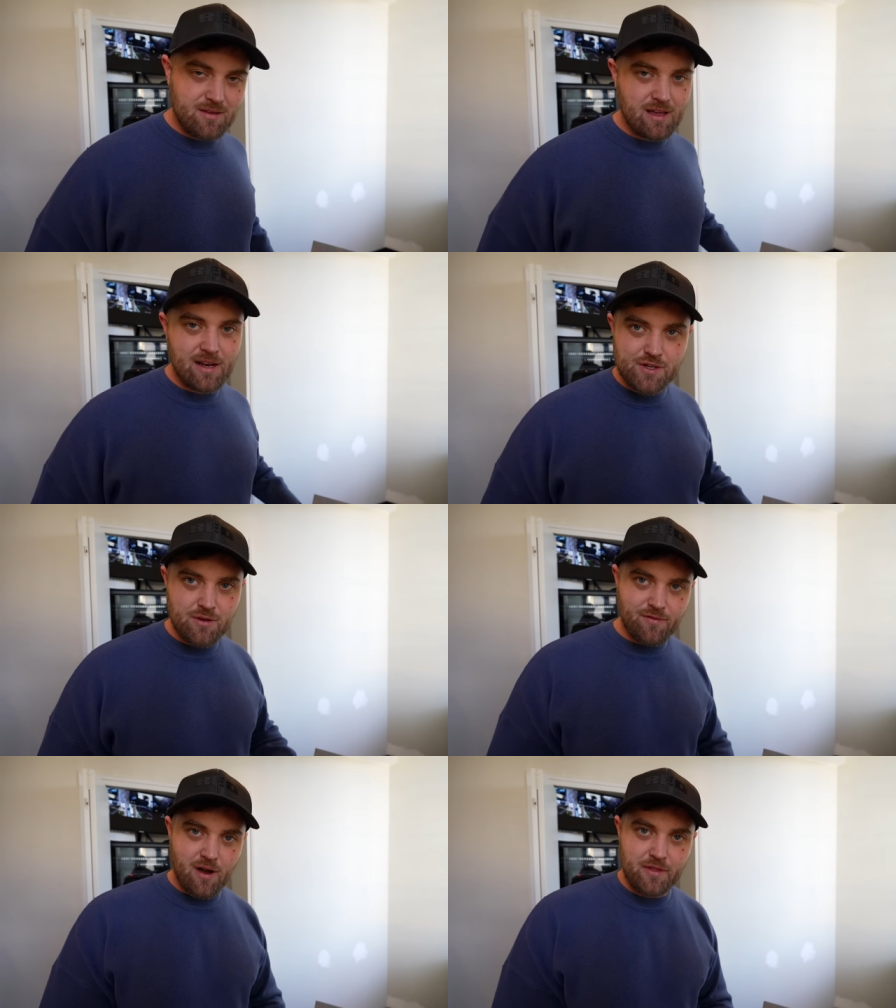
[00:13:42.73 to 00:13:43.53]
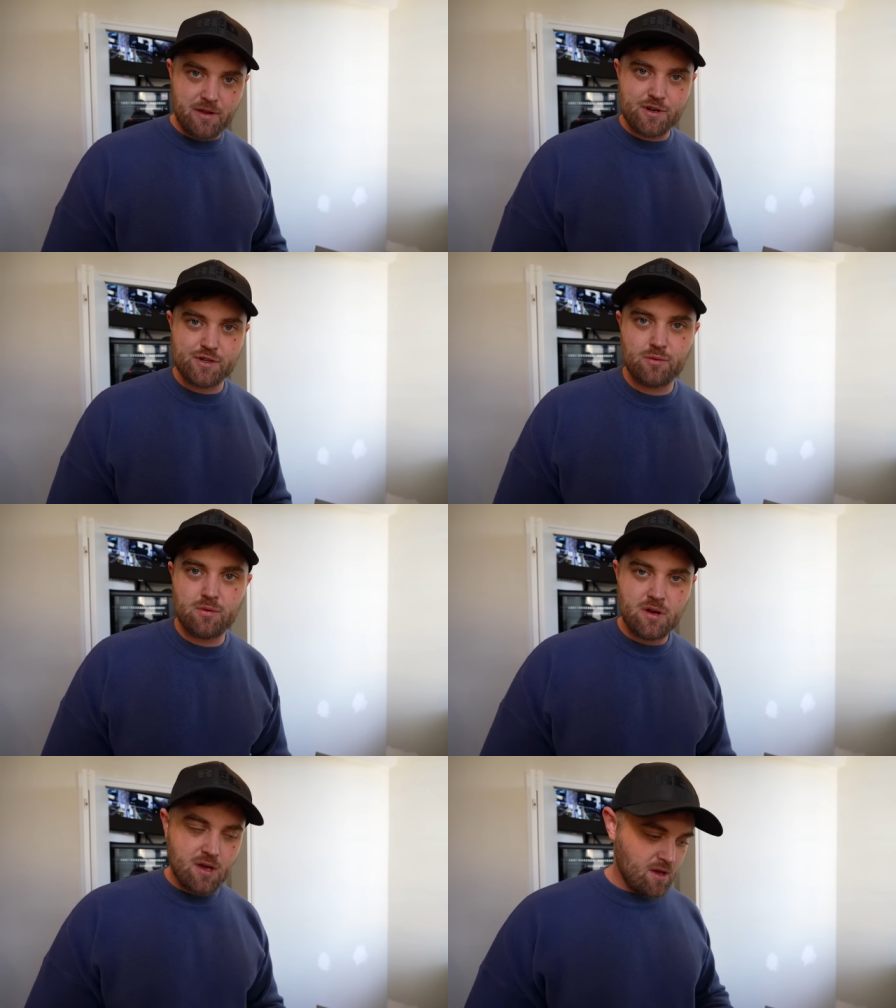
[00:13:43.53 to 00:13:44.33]
unless you find the
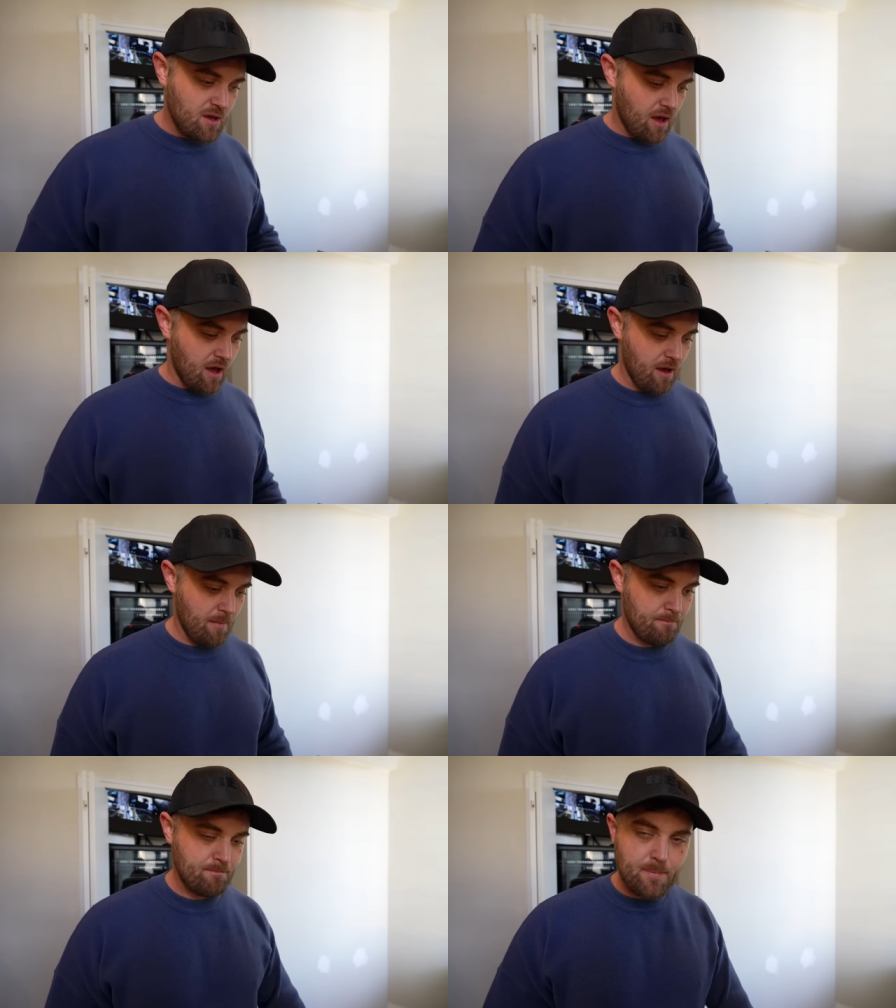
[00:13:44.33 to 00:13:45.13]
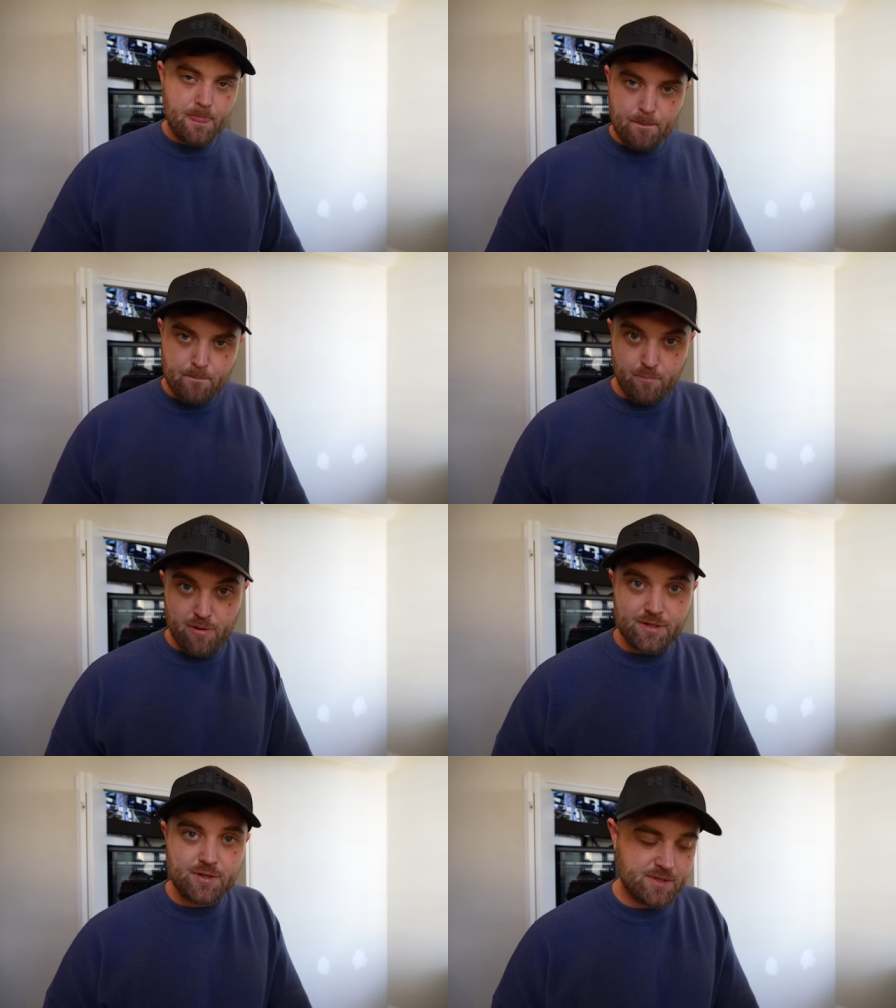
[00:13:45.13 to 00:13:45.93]
original um,
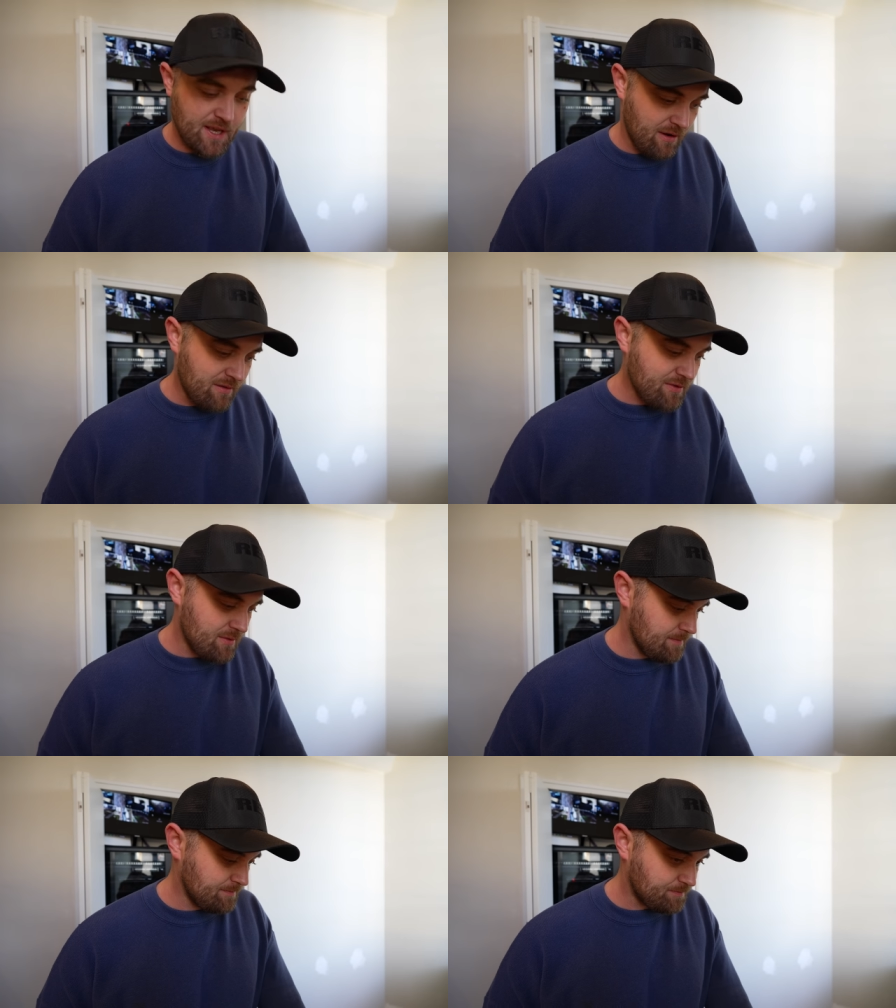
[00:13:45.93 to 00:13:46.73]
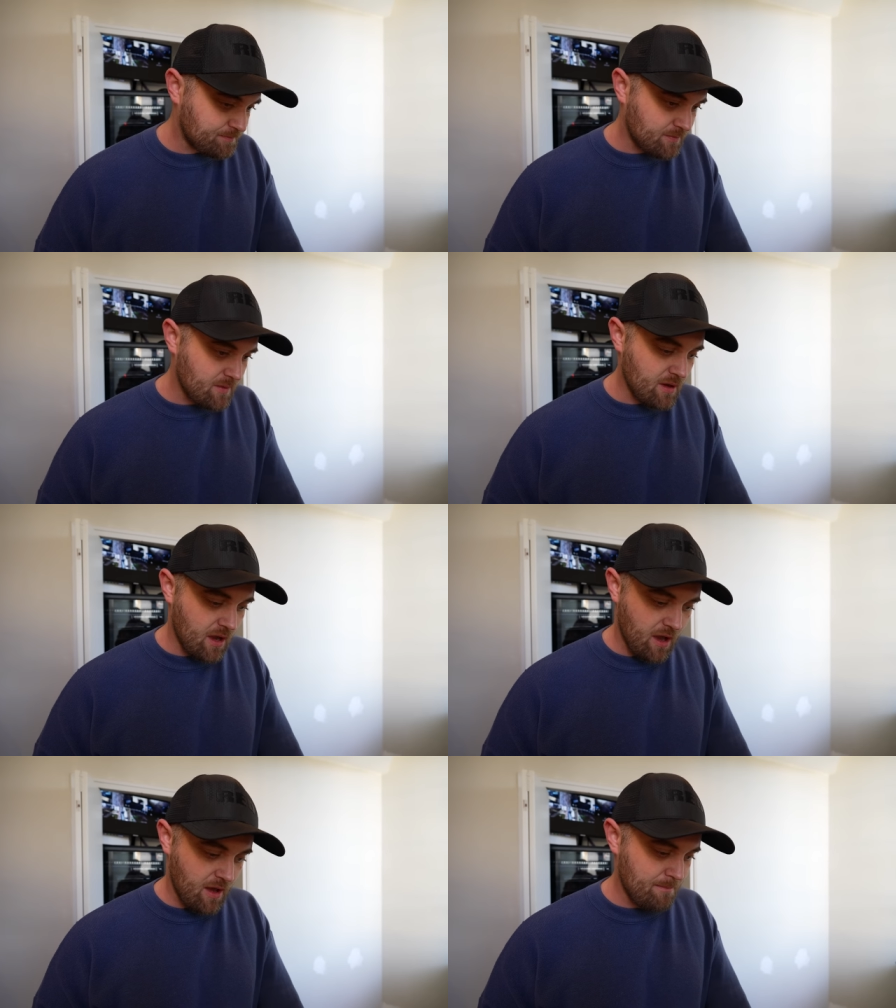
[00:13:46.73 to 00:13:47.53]
prints yourself,
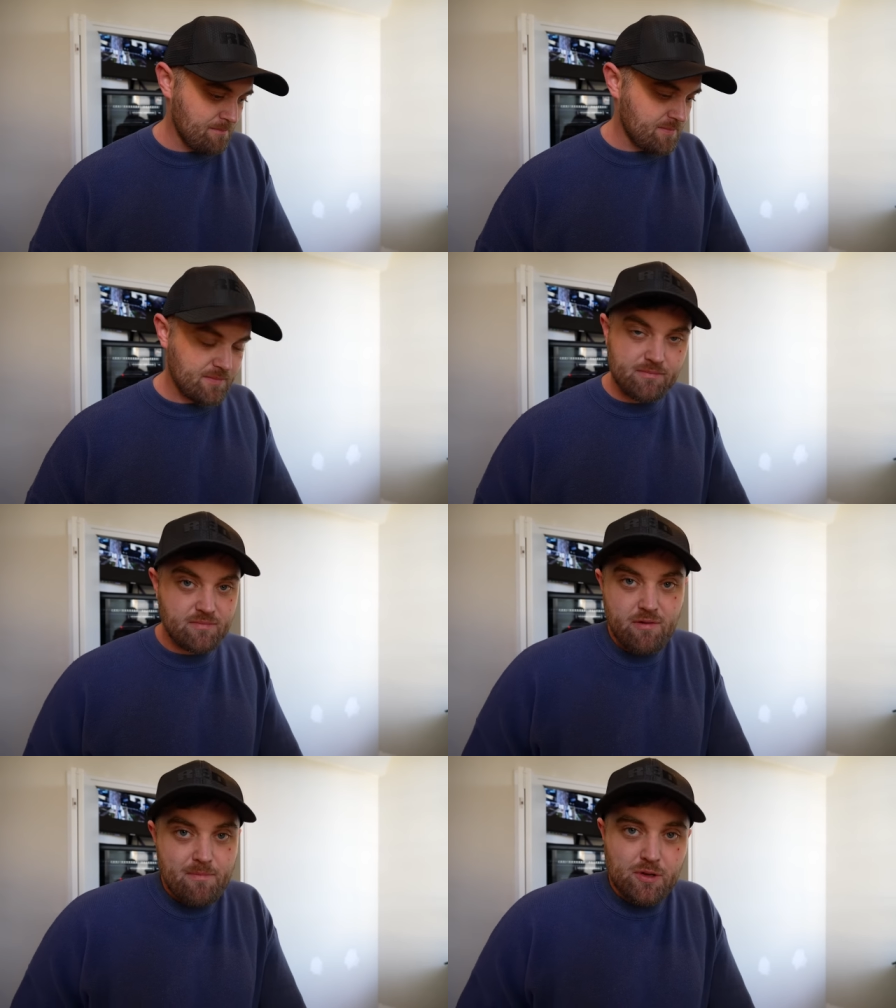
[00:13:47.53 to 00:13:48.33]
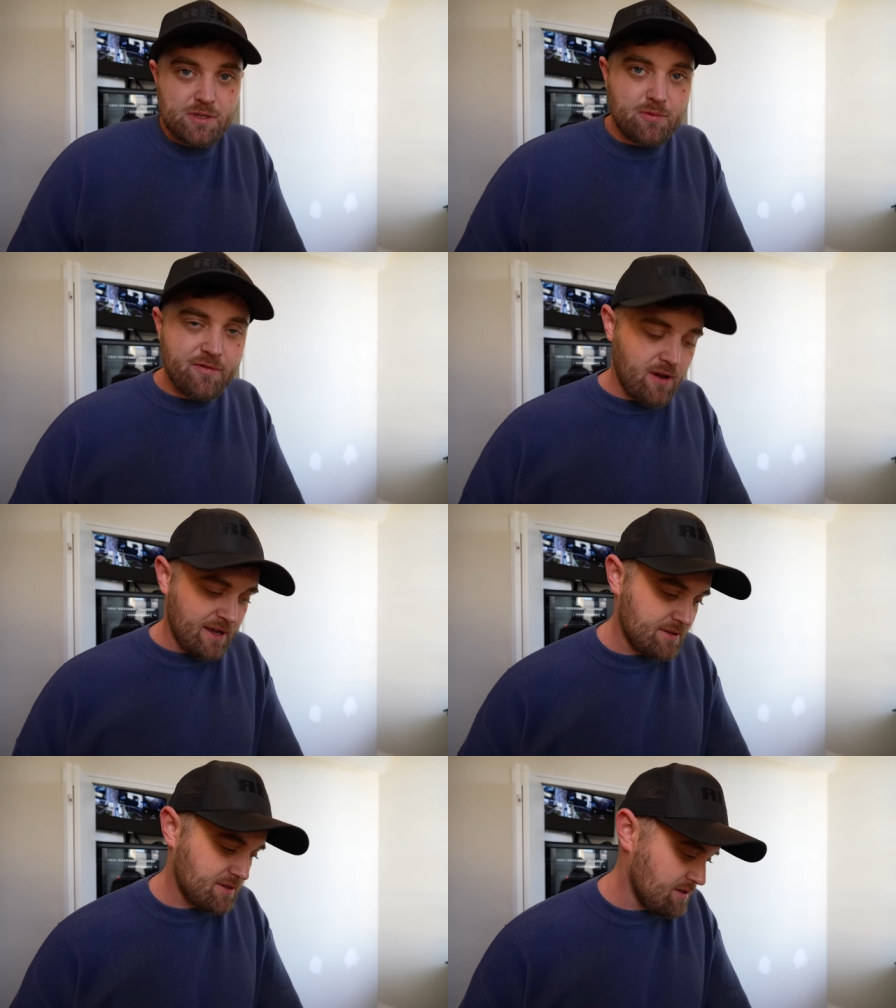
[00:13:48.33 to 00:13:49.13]
um, they're impossible to
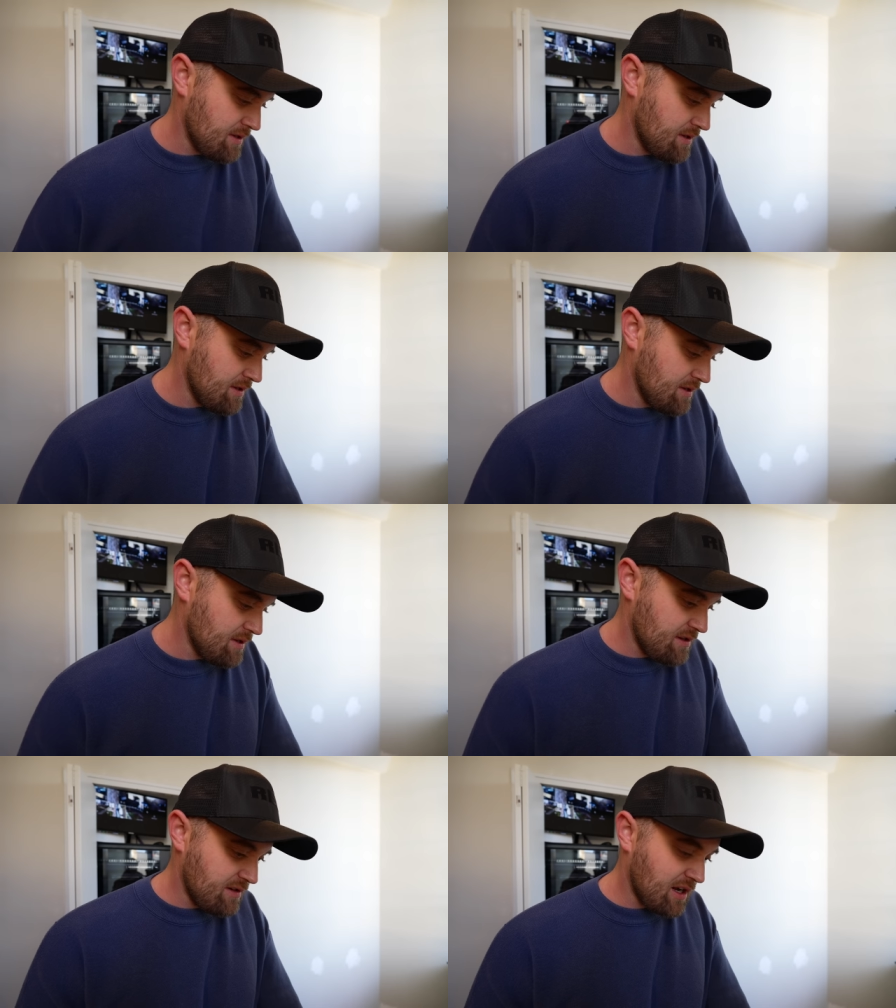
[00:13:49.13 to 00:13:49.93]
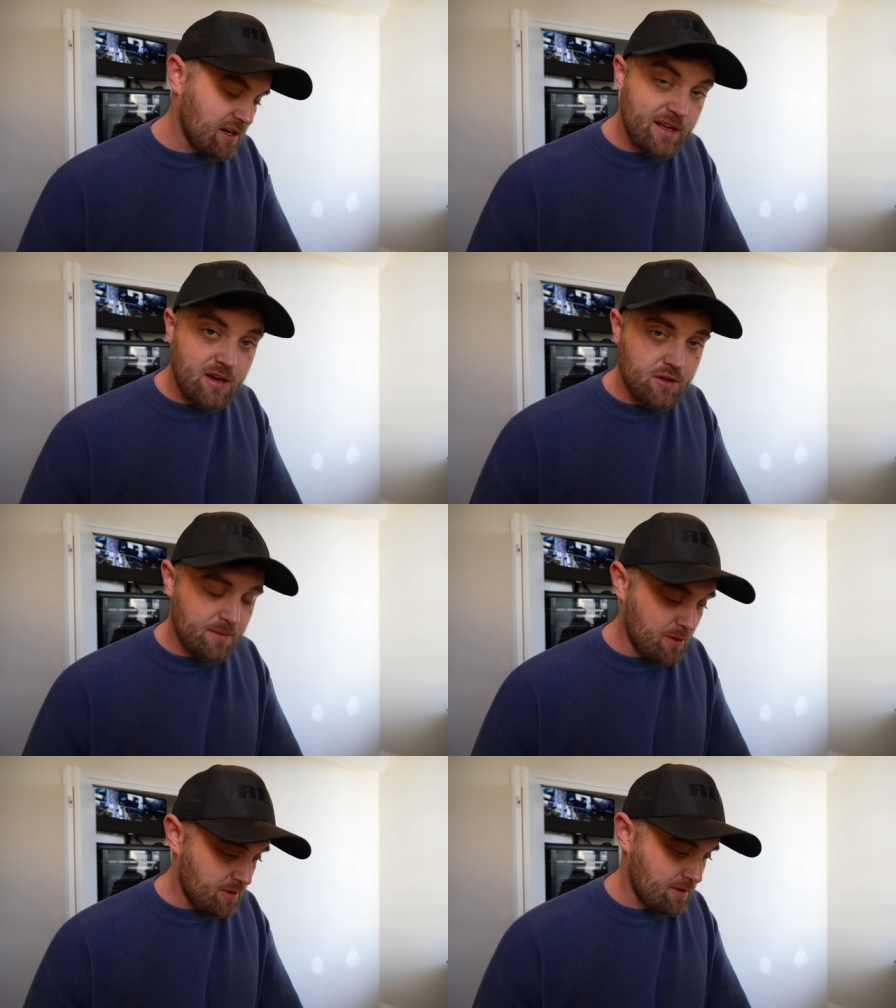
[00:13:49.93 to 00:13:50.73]
find. Luckily, I got the
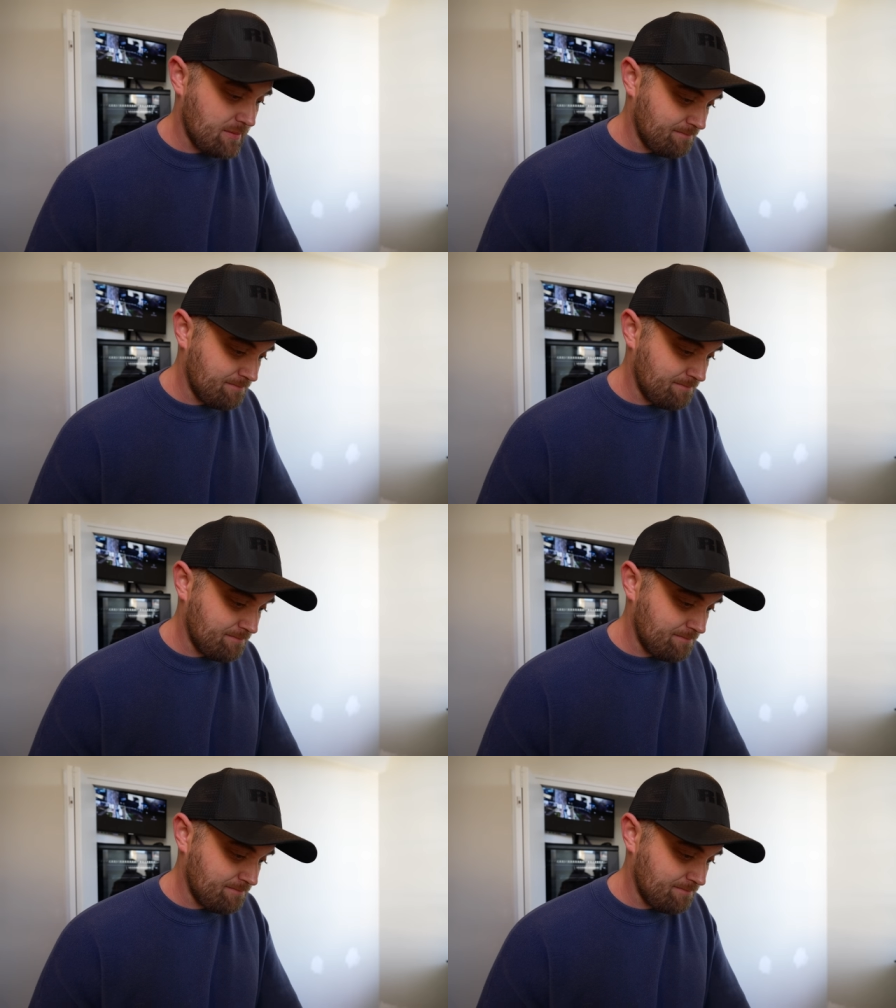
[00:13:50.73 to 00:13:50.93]
book.